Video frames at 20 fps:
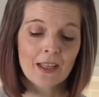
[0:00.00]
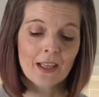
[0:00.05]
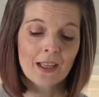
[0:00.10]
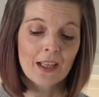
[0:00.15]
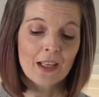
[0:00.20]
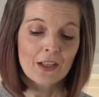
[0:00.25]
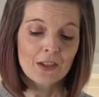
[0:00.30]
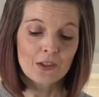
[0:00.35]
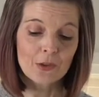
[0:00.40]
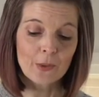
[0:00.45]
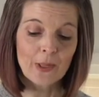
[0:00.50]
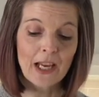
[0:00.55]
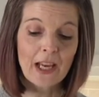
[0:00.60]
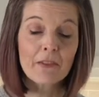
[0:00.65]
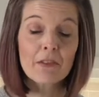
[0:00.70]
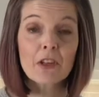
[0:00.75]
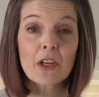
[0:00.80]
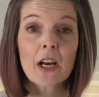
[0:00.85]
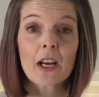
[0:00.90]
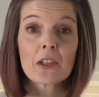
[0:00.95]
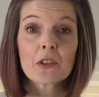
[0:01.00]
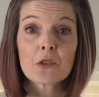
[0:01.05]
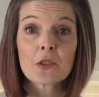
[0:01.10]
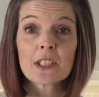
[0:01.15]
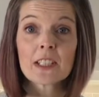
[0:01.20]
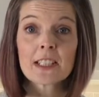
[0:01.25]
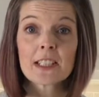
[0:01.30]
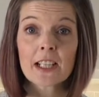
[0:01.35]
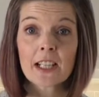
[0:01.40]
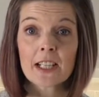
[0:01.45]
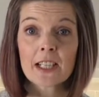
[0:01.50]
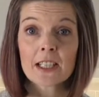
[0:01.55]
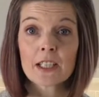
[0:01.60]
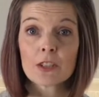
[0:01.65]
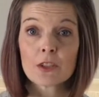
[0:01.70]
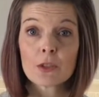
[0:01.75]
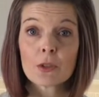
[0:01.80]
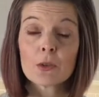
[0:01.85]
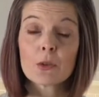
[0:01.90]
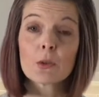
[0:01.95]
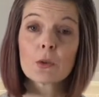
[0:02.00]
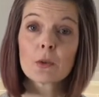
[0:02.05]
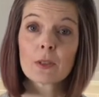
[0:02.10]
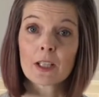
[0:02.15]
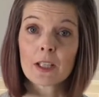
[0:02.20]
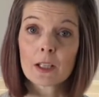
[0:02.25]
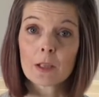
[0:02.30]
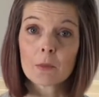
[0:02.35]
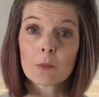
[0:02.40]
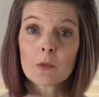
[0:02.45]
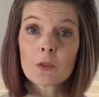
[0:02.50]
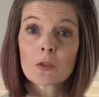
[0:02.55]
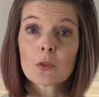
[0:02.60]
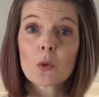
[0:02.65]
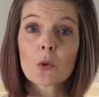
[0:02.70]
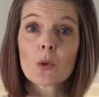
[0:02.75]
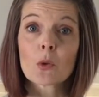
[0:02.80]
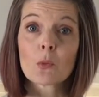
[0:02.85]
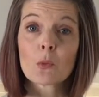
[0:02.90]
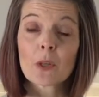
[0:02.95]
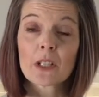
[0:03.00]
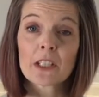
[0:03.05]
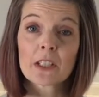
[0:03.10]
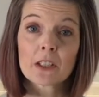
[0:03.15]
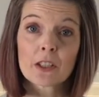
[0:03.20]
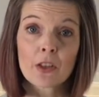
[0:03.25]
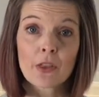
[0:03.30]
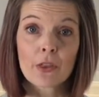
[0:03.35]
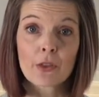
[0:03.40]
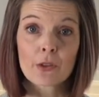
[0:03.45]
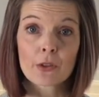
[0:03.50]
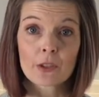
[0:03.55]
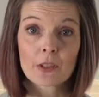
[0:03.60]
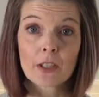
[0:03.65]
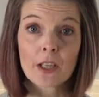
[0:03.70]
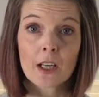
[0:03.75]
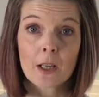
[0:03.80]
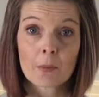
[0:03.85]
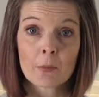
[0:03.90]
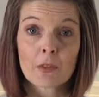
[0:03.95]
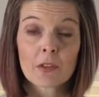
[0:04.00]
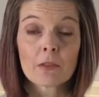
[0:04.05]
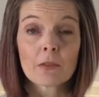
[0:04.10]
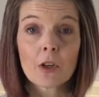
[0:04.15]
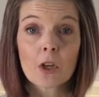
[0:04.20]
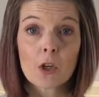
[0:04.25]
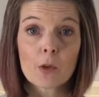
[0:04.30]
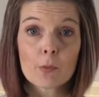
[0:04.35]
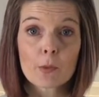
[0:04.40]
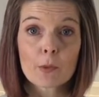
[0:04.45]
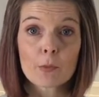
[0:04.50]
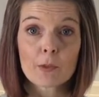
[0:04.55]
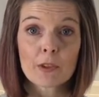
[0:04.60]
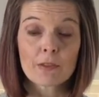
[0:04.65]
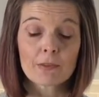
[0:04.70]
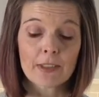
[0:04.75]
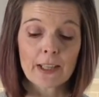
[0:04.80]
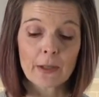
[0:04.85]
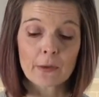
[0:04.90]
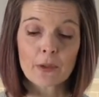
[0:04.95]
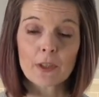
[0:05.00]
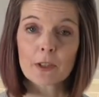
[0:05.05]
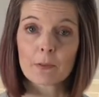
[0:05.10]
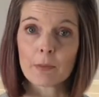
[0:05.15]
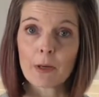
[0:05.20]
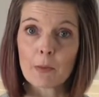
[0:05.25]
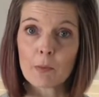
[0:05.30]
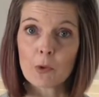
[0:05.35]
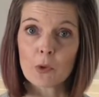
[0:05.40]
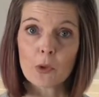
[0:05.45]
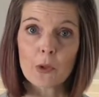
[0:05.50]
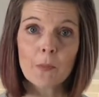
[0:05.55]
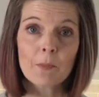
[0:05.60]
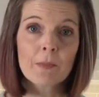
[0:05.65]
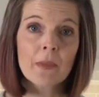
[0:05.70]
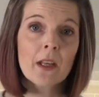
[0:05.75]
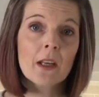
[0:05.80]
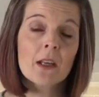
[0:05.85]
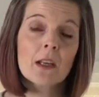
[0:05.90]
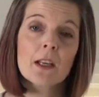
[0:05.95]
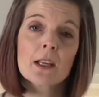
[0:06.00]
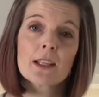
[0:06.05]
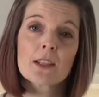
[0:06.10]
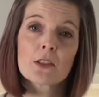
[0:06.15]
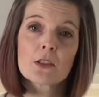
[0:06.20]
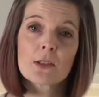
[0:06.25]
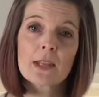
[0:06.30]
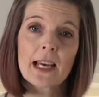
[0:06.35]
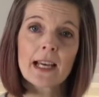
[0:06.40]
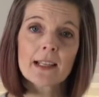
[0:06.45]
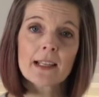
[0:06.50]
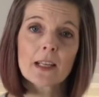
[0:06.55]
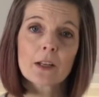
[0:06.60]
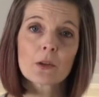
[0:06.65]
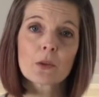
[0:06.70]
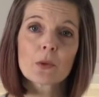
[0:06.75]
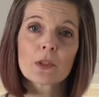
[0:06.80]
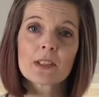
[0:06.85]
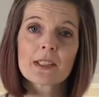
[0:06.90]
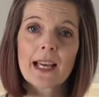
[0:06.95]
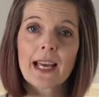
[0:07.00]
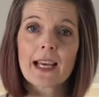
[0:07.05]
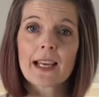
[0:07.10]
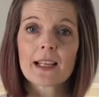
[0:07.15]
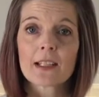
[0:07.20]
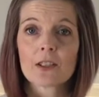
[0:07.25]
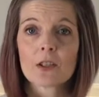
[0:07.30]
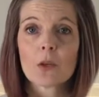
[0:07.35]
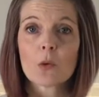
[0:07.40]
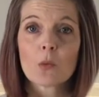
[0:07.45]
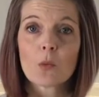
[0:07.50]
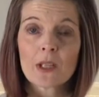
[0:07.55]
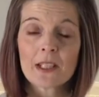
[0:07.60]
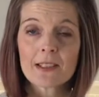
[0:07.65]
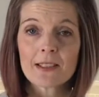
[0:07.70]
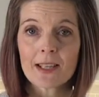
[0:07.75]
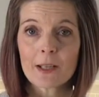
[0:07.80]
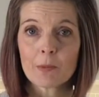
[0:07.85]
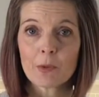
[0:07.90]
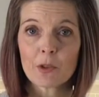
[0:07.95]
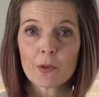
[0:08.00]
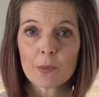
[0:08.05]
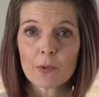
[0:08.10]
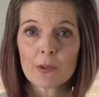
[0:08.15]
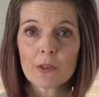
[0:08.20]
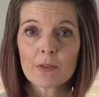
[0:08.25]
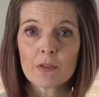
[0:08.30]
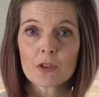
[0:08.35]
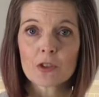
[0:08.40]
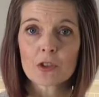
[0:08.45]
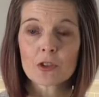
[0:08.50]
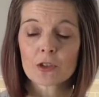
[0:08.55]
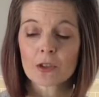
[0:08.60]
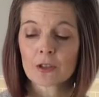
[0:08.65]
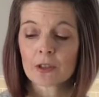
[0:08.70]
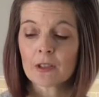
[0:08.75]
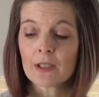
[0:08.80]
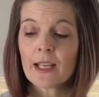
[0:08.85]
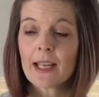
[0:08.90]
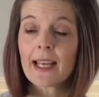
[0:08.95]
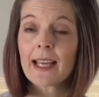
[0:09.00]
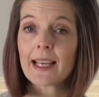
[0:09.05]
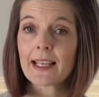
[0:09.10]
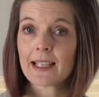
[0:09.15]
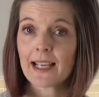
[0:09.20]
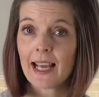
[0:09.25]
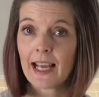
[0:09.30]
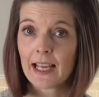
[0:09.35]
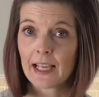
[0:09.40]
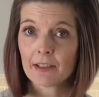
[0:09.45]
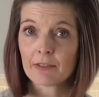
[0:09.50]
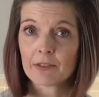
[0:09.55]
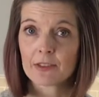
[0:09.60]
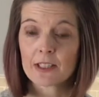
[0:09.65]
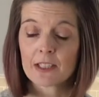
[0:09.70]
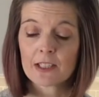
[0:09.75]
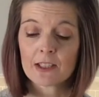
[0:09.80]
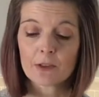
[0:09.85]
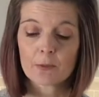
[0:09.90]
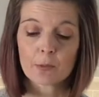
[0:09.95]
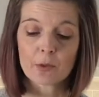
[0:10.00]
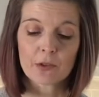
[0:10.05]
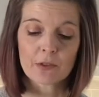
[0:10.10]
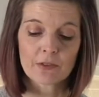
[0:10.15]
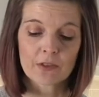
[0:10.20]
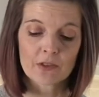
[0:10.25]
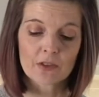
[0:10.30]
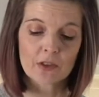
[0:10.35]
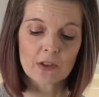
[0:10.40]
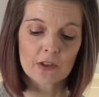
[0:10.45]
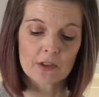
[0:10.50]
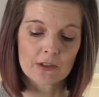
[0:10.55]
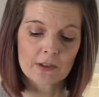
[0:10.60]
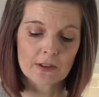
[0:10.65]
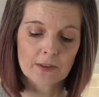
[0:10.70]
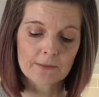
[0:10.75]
So I have 192 grams or 1 1/3 cups of all-purpose flour in my bowl. And to that I'm going to add 1 tablespoon of sugar and half a teaspoon of salt.